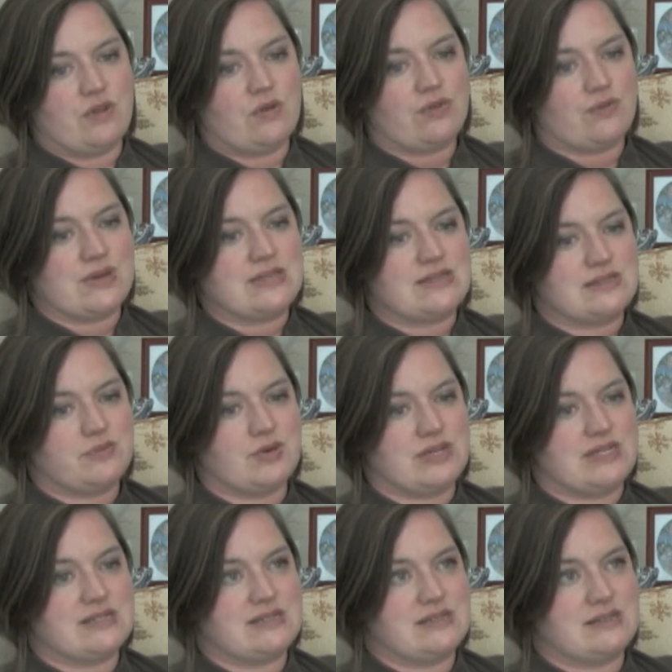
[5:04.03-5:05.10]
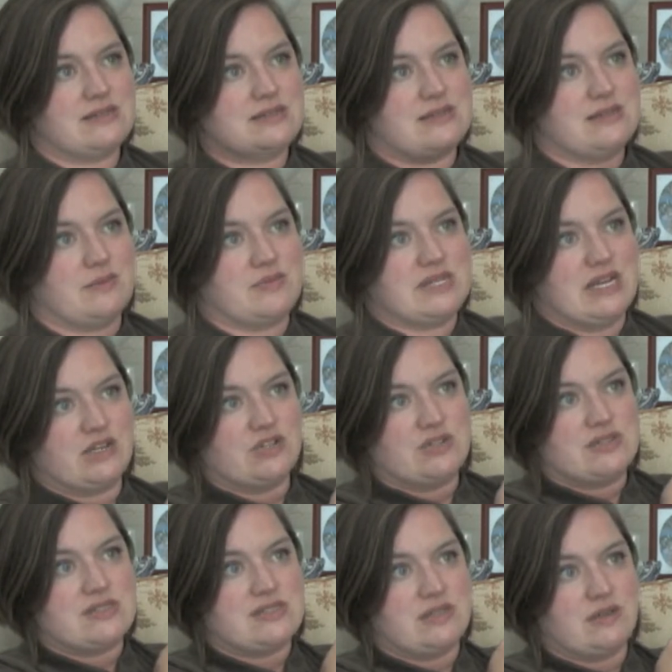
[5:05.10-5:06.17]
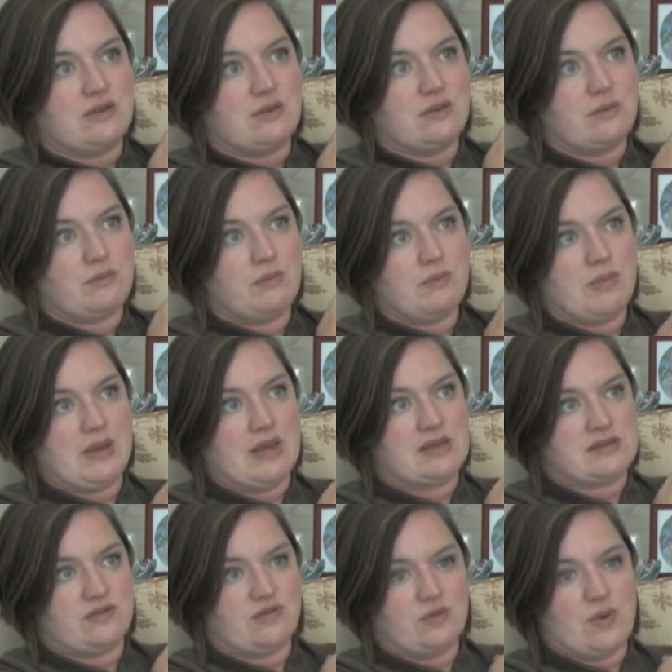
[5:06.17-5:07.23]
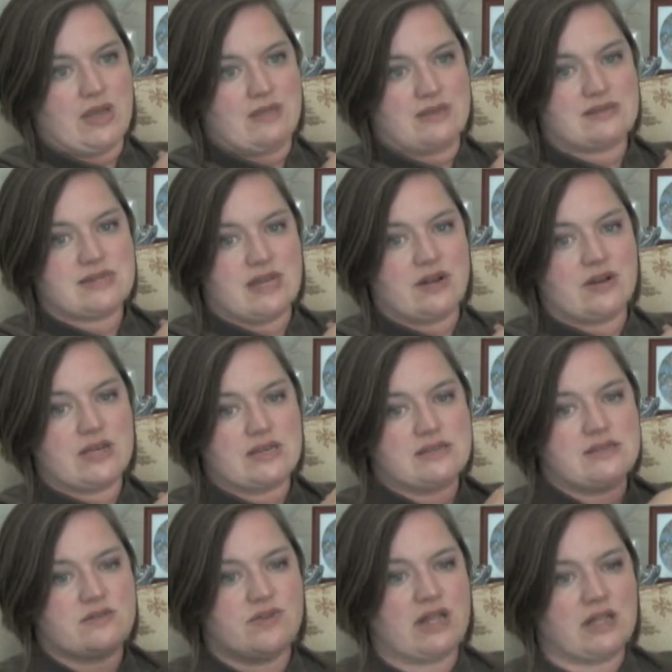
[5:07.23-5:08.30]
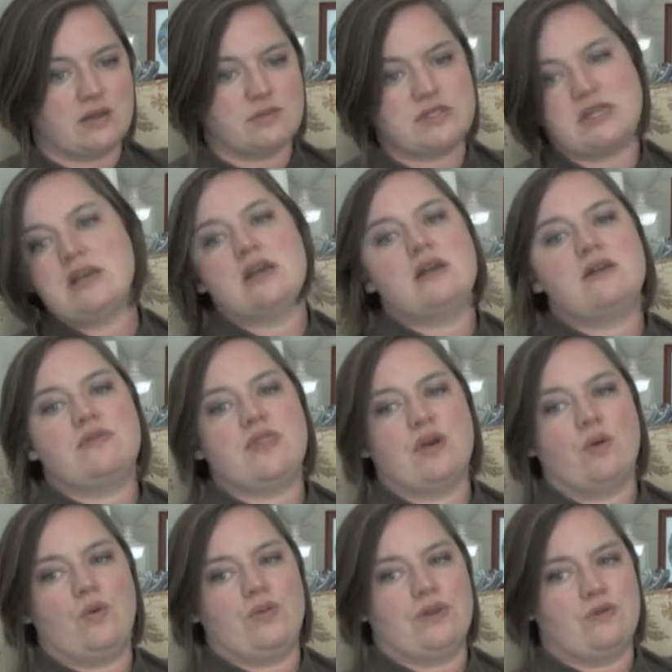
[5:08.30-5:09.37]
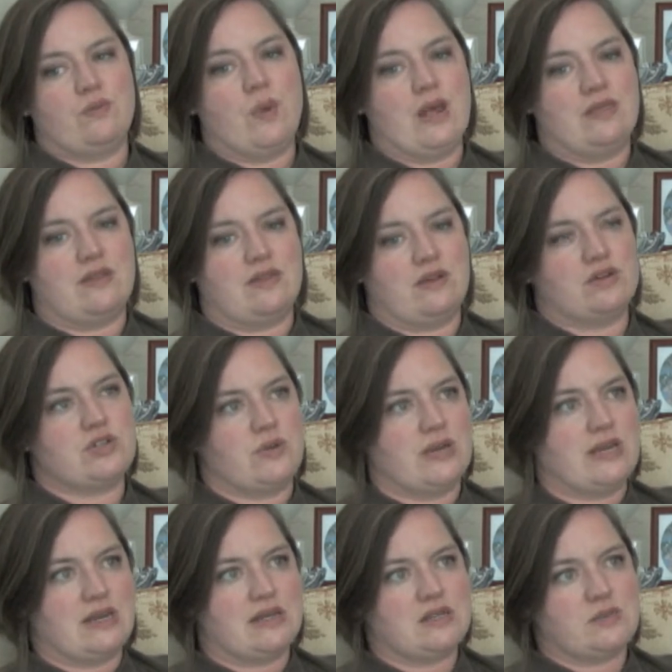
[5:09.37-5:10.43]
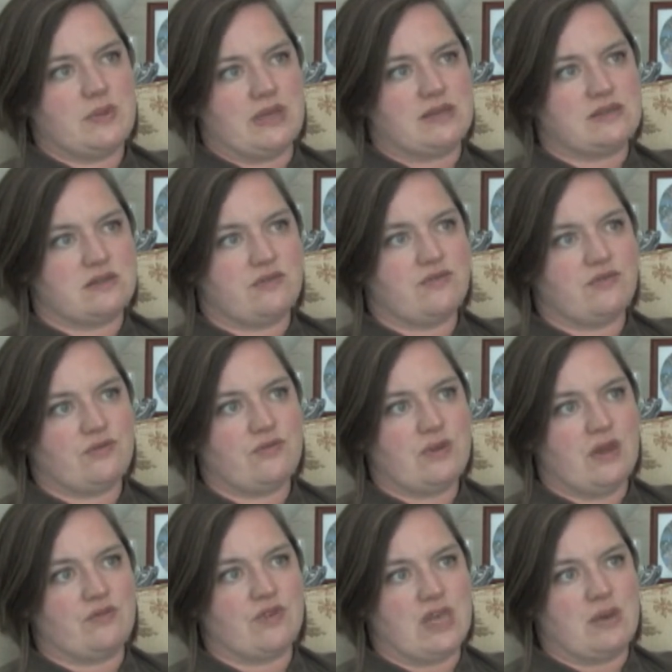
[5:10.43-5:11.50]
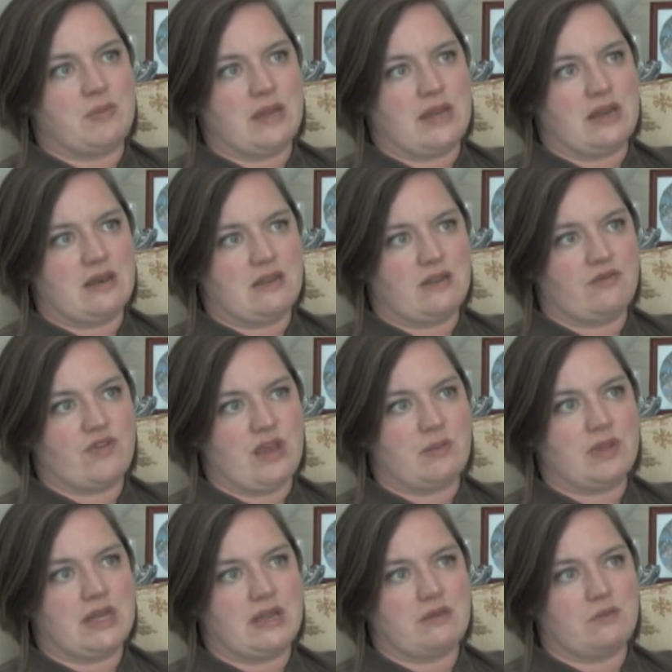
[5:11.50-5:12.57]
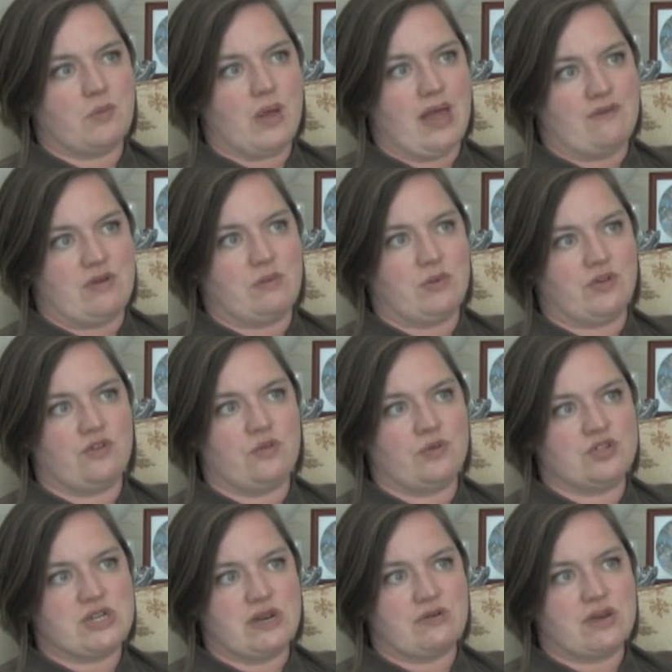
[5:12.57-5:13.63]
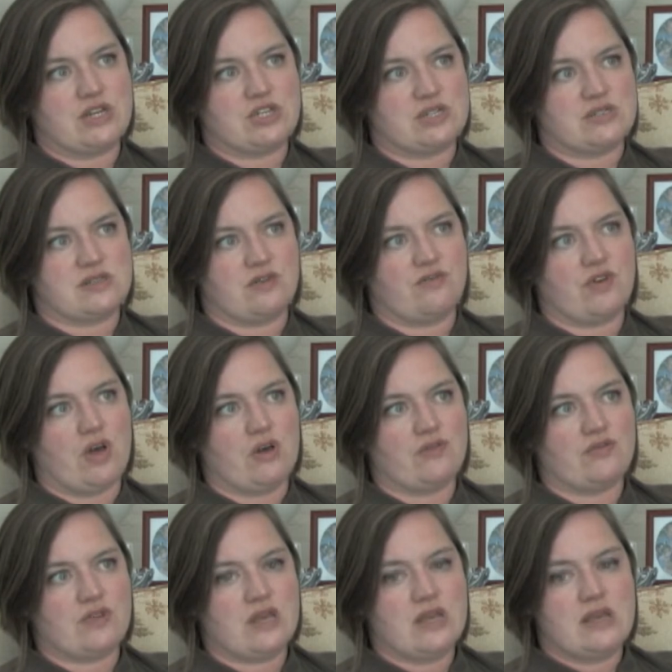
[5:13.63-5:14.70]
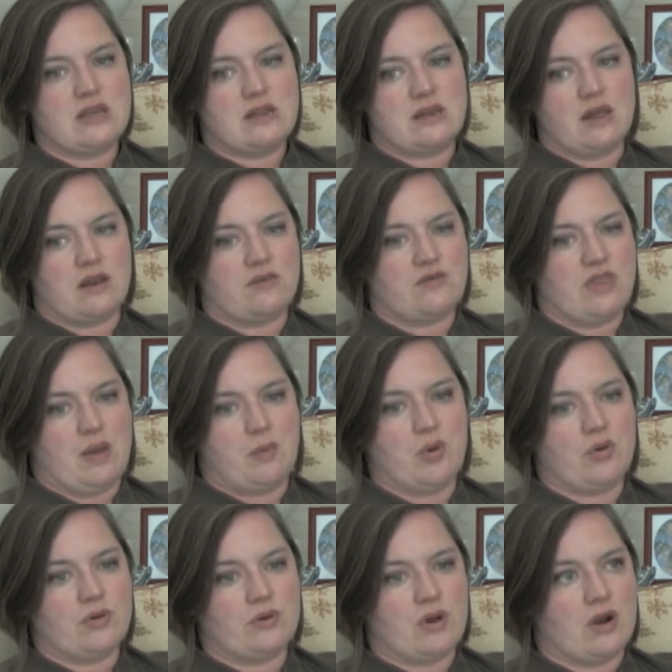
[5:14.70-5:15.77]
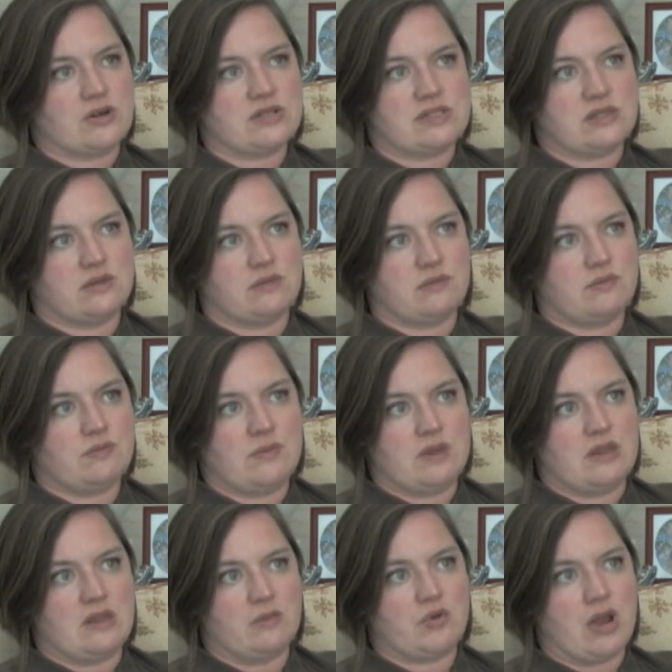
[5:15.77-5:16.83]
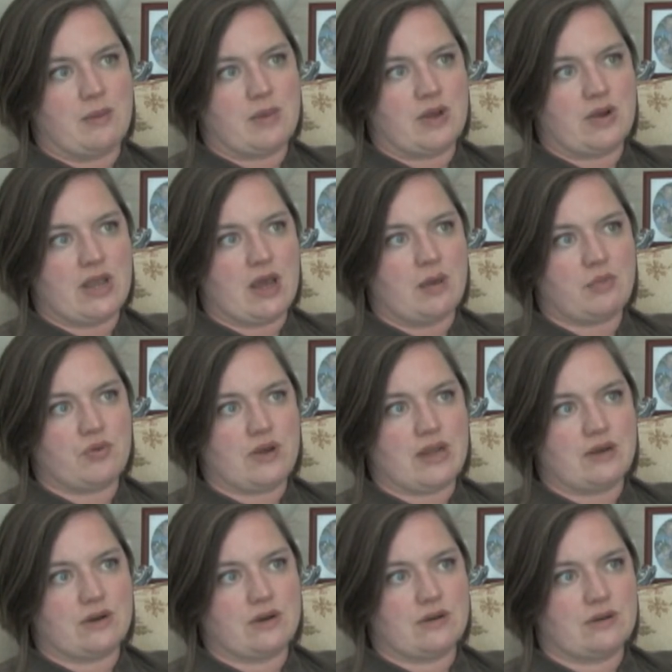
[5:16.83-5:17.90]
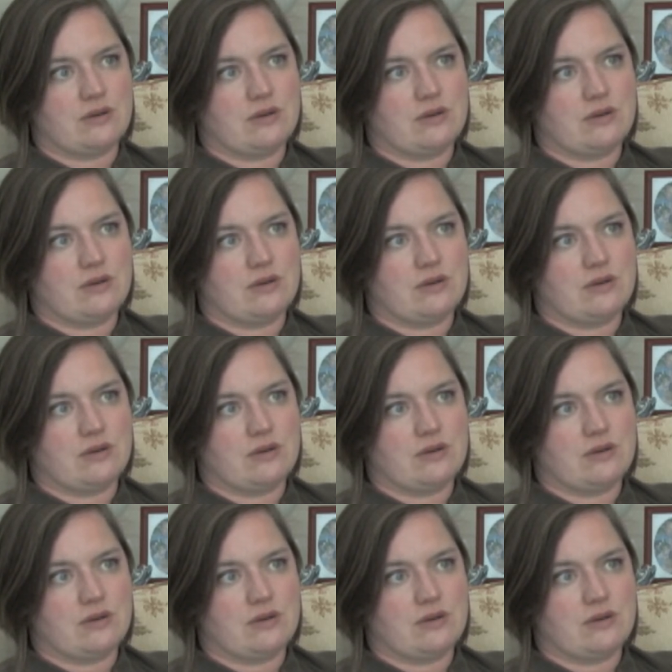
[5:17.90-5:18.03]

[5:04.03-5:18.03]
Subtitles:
3 is pretty substantial still because of the way this area is developed, the only way that they're doing it is because of keeping it in the family and having multiple generations involved. None of them are still in the primary operator